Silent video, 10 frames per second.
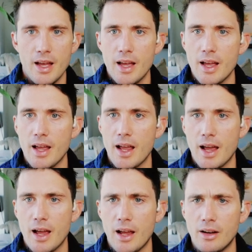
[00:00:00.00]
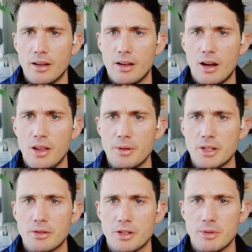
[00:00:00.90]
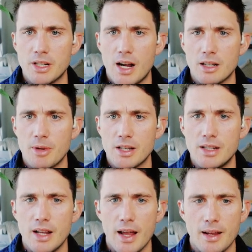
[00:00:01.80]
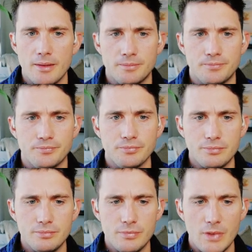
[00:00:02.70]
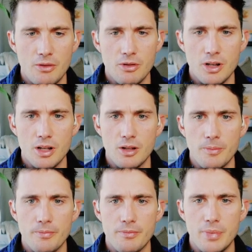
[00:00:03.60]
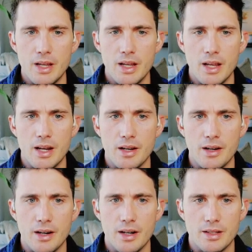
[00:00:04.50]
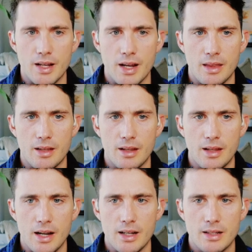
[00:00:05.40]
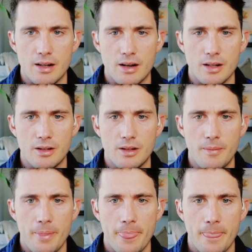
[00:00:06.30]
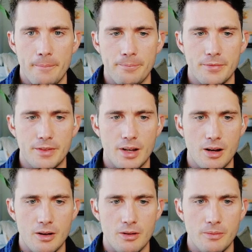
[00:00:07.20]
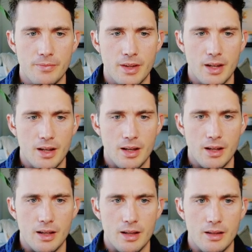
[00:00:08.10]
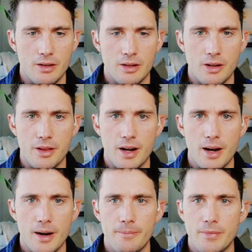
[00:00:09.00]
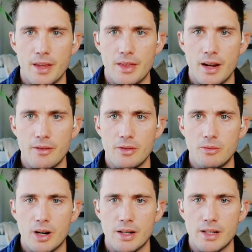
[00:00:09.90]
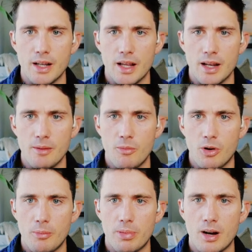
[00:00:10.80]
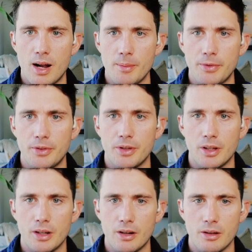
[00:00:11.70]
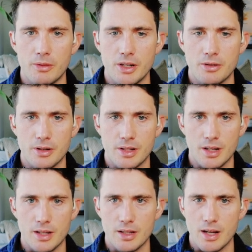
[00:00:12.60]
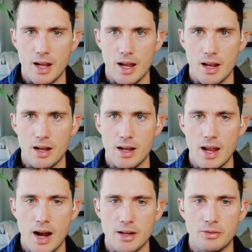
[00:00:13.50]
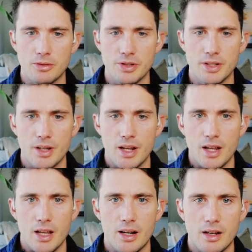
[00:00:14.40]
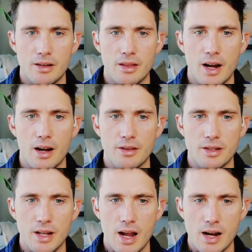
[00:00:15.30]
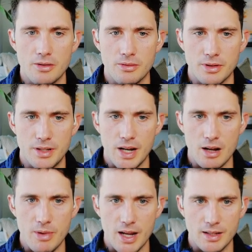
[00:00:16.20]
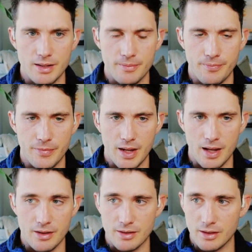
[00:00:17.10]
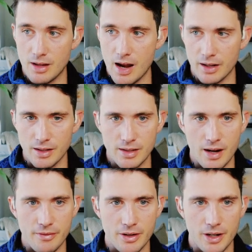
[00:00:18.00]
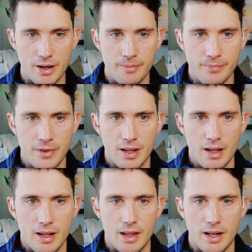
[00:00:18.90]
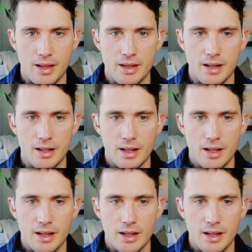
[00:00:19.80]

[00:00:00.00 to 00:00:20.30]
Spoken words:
and all the resources we talked about today will be in here as like the latest article. So you can go there. And then if you wanted to get more prompts, you can go to resources and AI tools. And under there's an AI tools database. And there's a lot of good stuff in here. Like, I think,